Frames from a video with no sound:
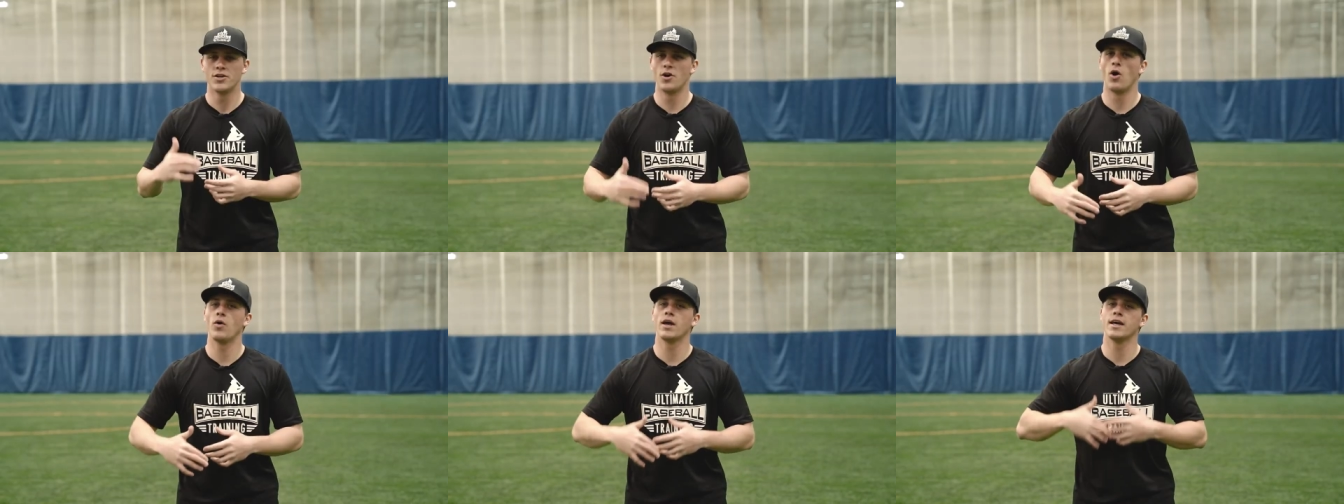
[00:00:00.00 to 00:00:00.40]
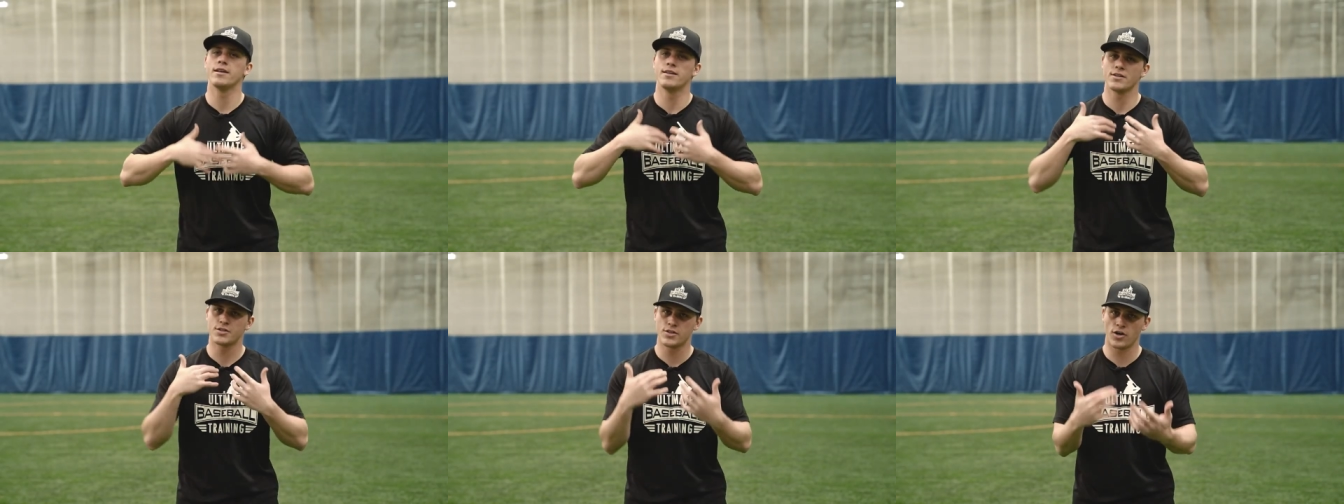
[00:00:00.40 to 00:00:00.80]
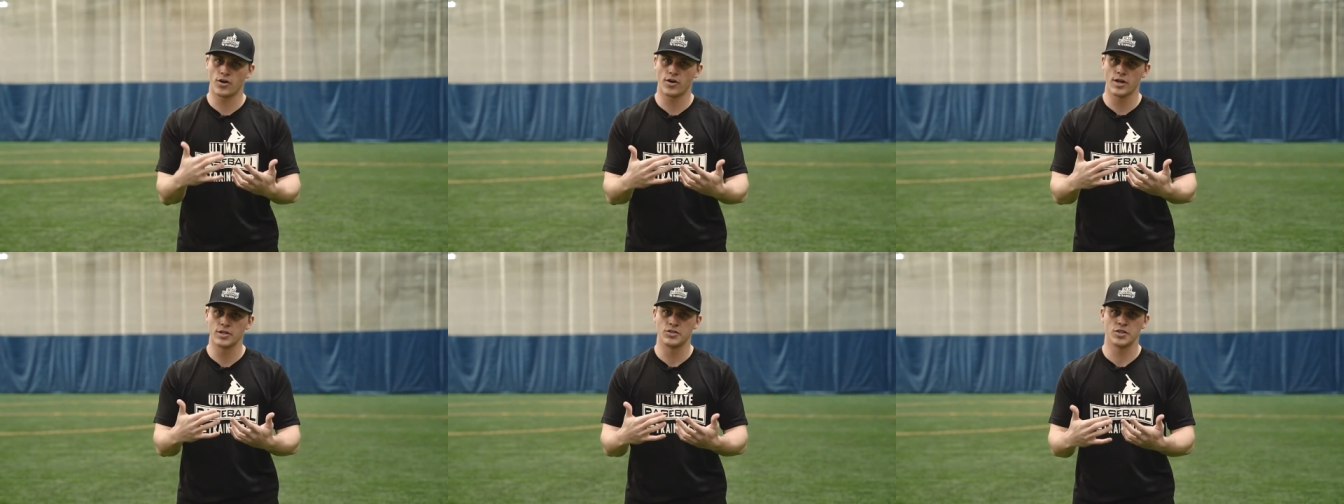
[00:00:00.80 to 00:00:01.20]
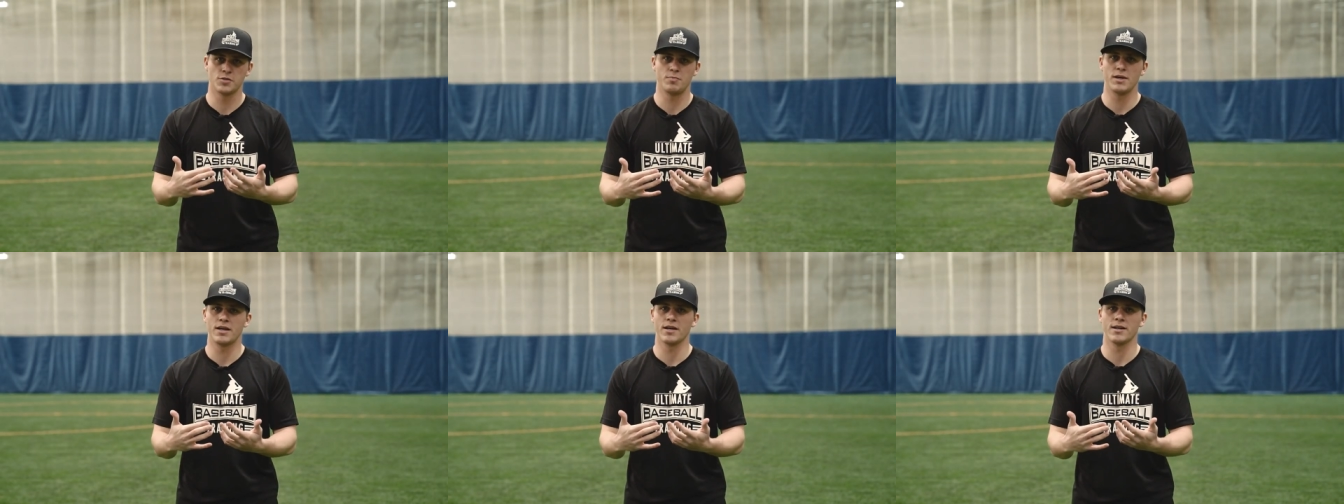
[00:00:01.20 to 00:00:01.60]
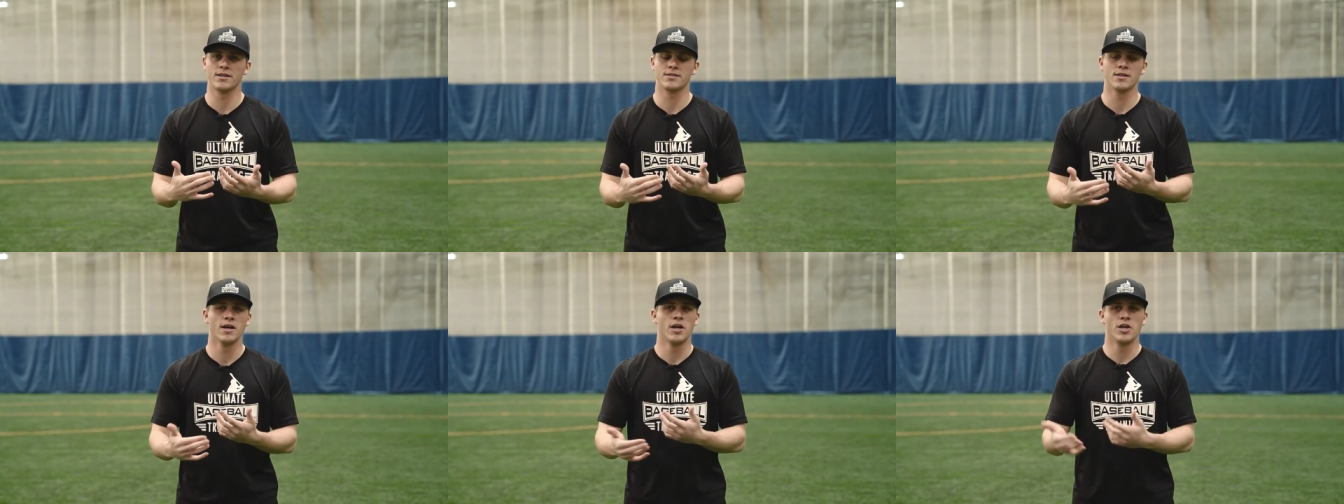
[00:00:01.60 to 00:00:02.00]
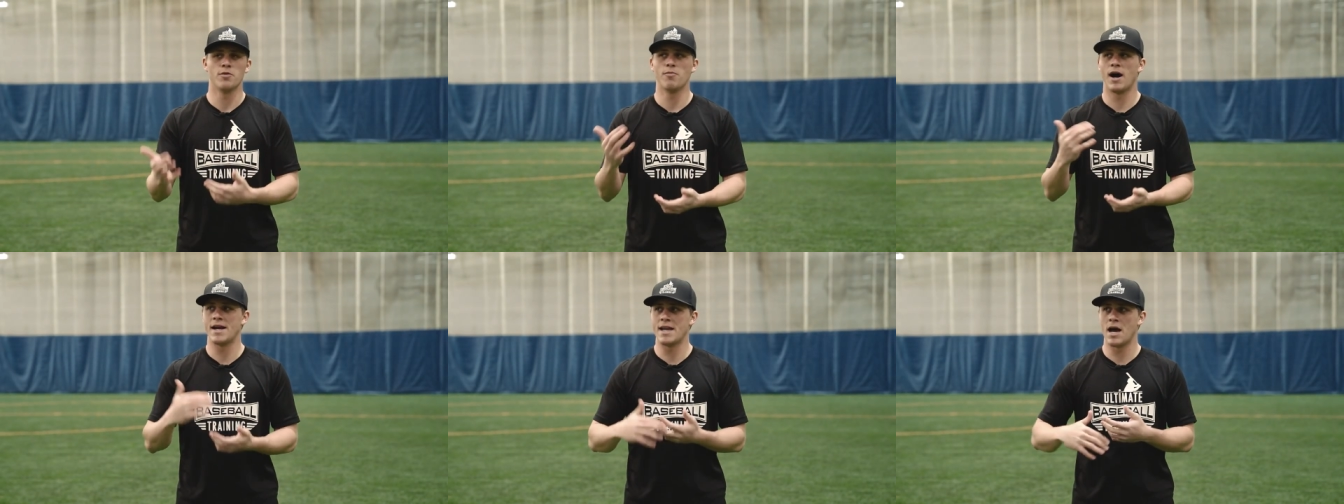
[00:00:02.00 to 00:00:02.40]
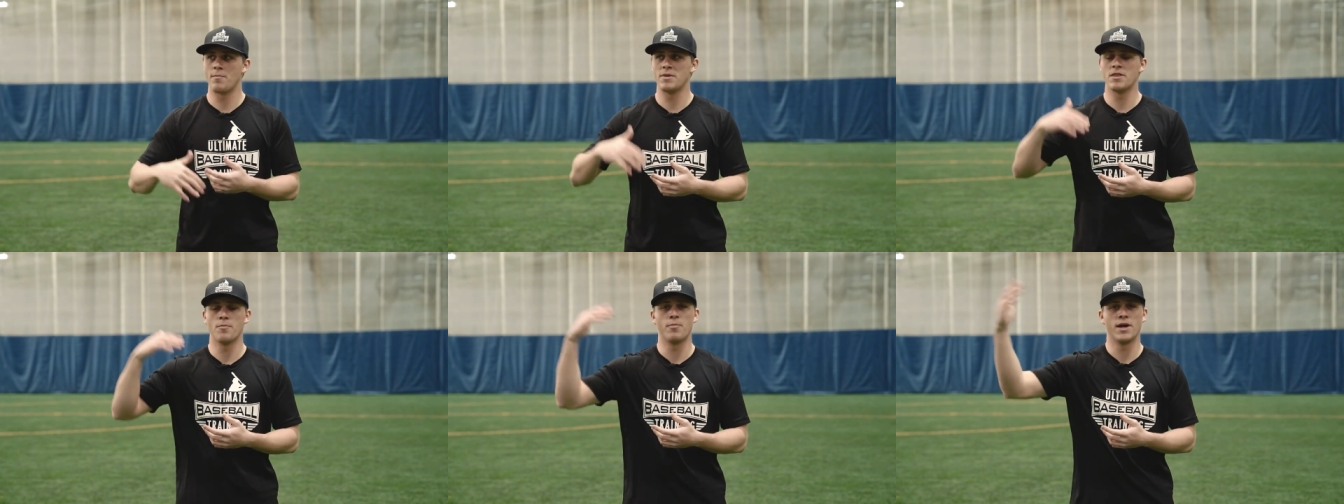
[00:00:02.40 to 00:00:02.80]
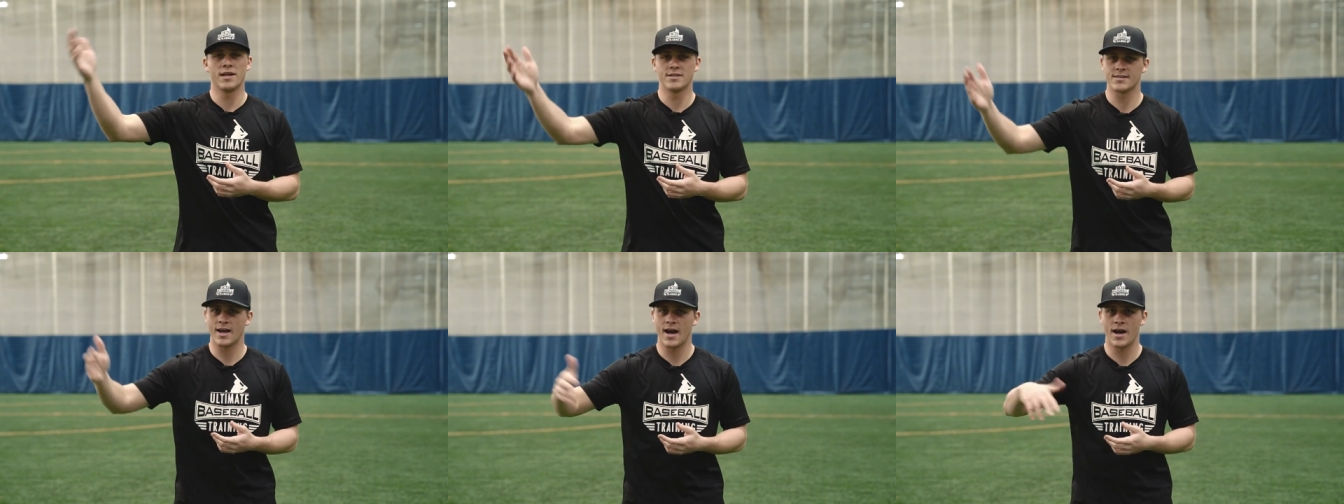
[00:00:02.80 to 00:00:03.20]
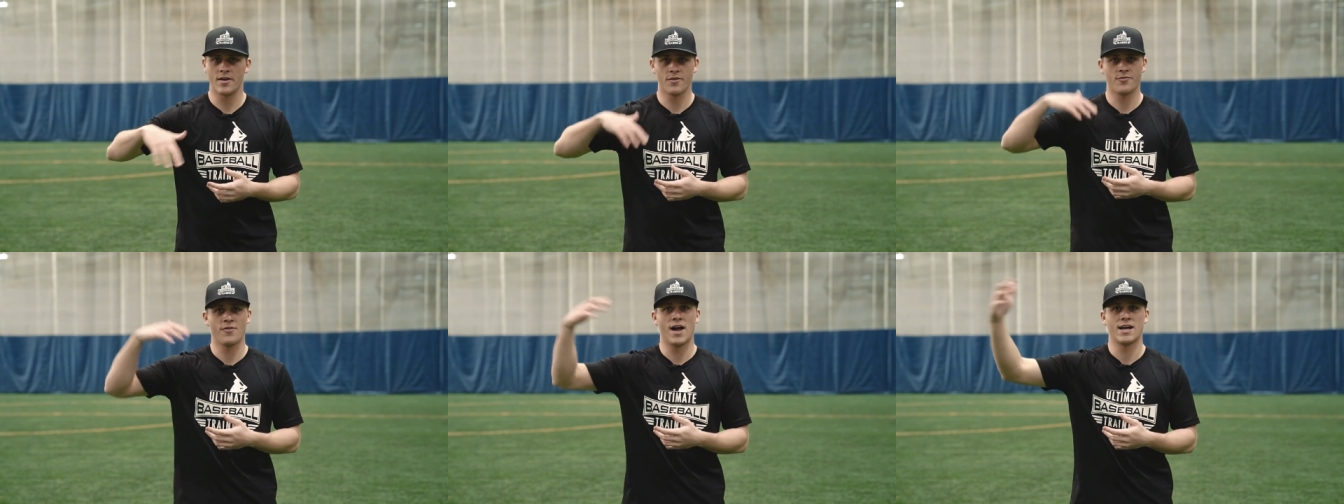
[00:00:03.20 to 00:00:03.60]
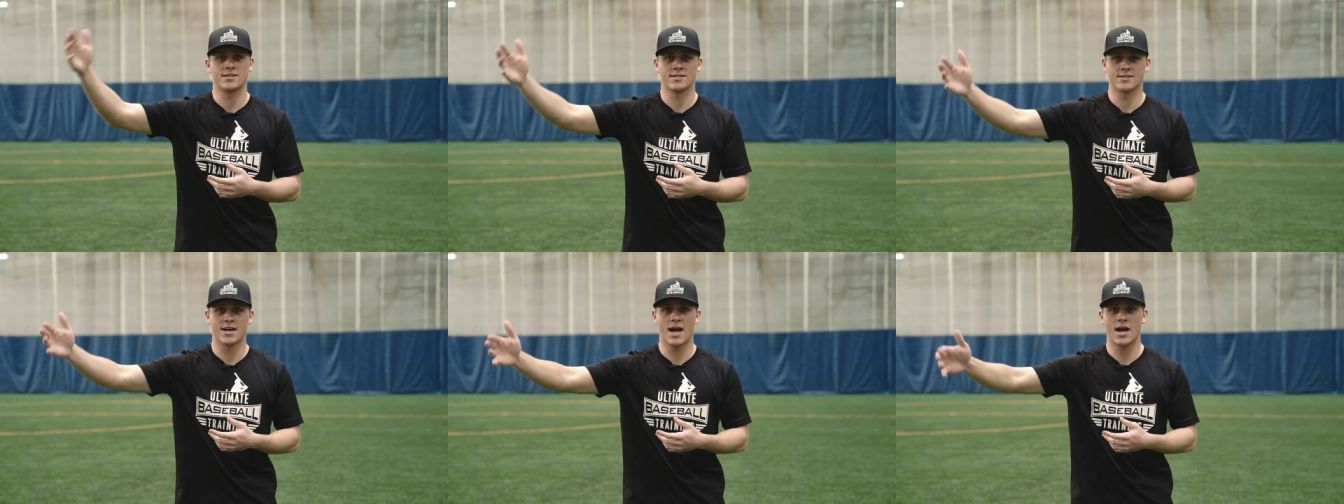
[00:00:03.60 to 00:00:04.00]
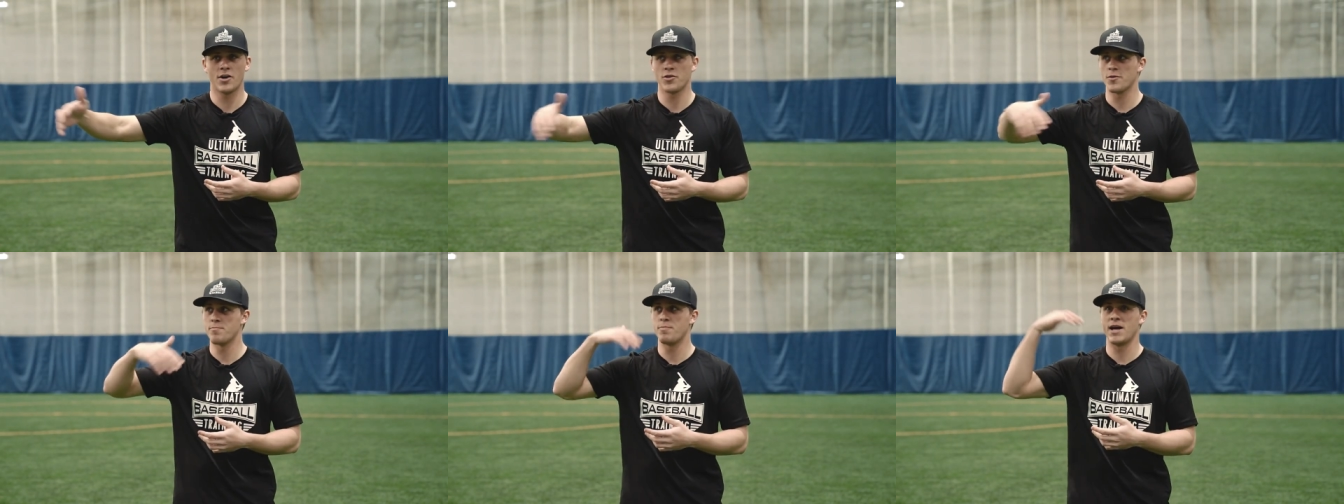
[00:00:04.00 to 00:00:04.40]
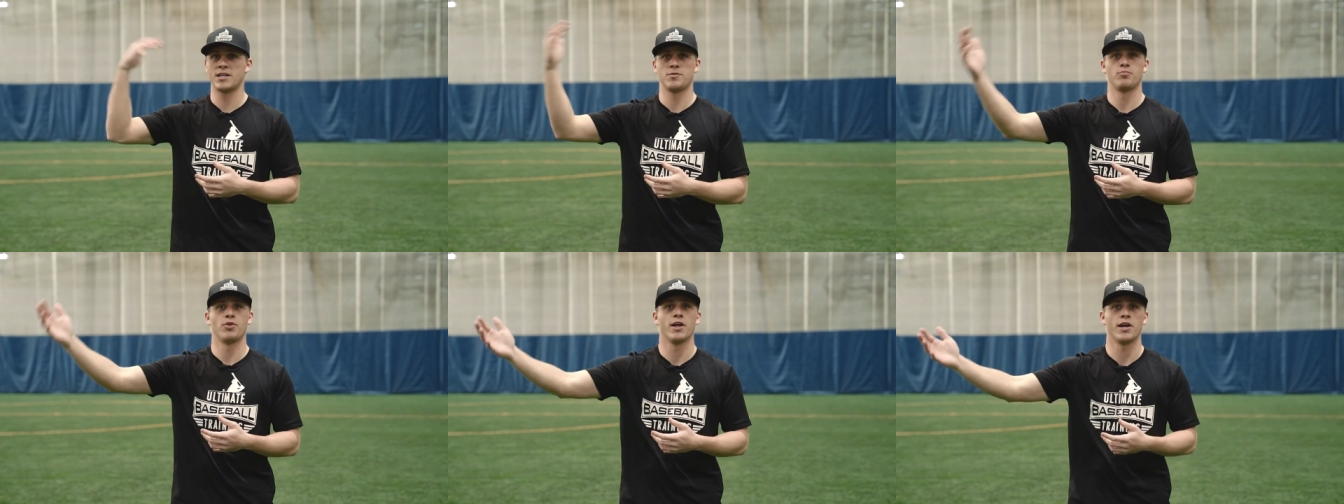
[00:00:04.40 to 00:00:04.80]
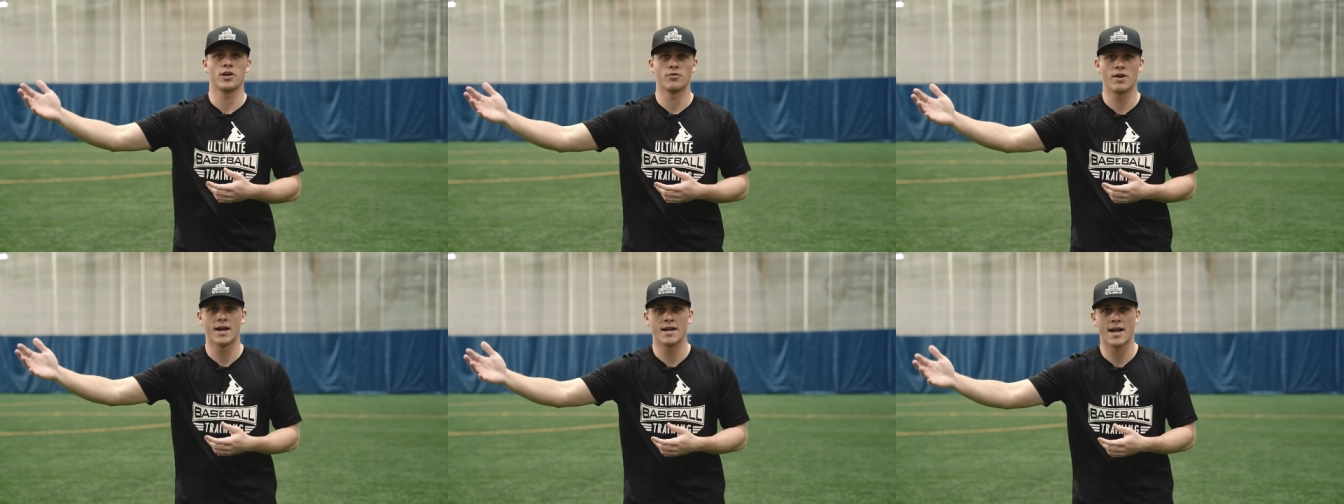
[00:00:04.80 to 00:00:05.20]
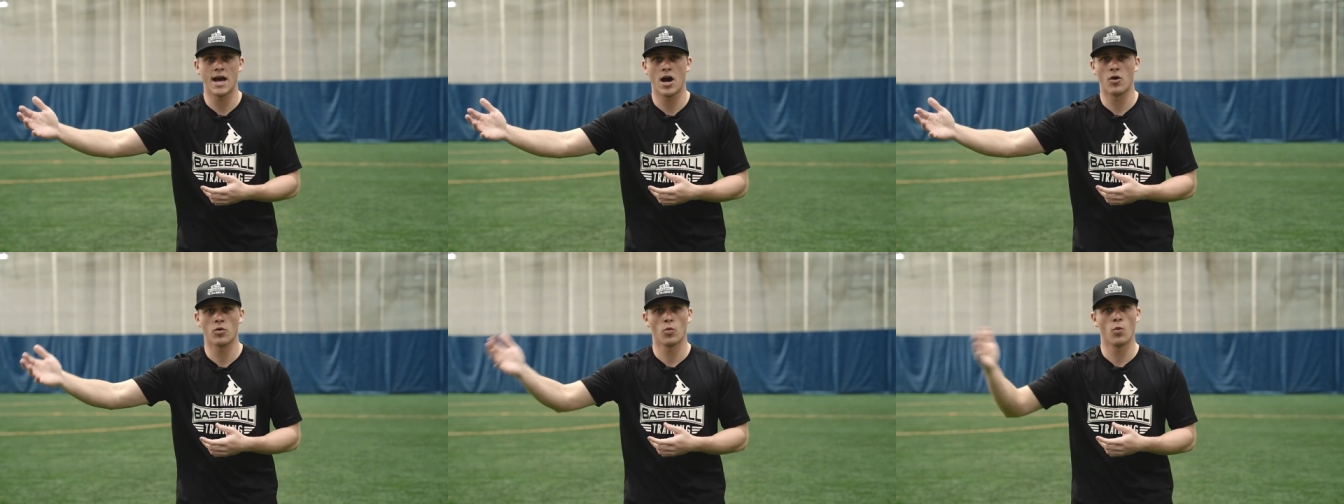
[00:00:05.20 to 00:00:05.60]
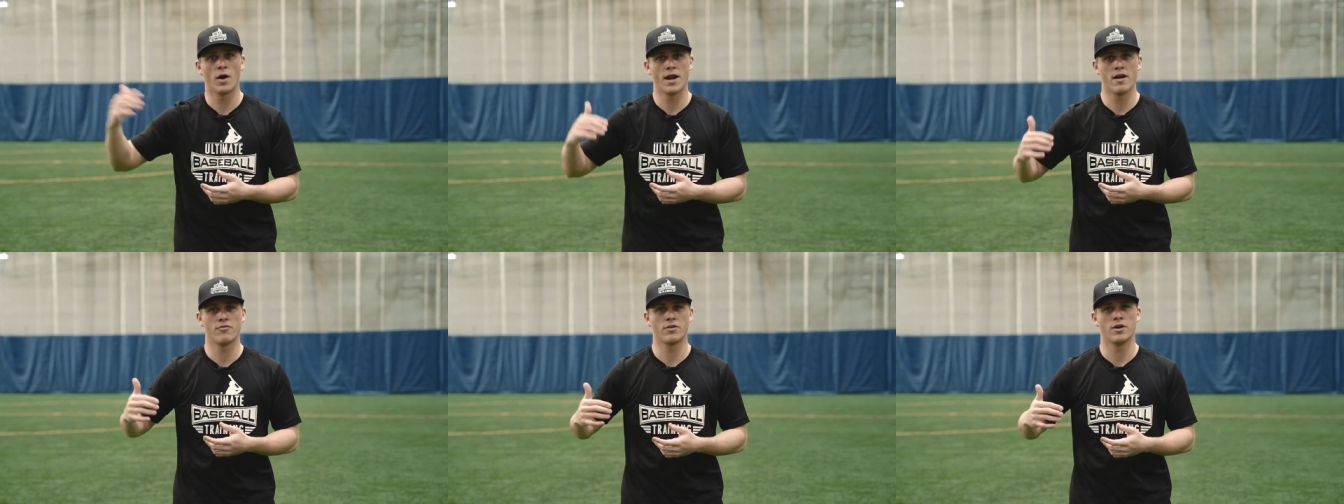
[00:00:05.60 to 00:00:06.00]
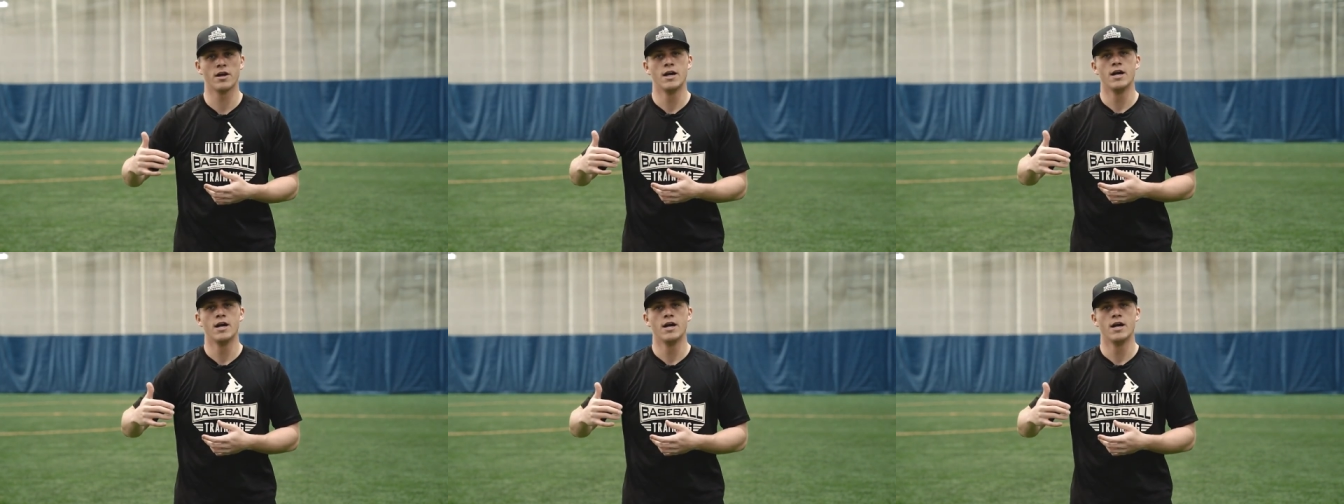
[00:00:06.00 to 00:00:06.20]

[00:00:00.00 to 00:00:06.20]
Don't get discouraged just because you might not be the biggest guy or the fastest guy or the best player right now or whatever.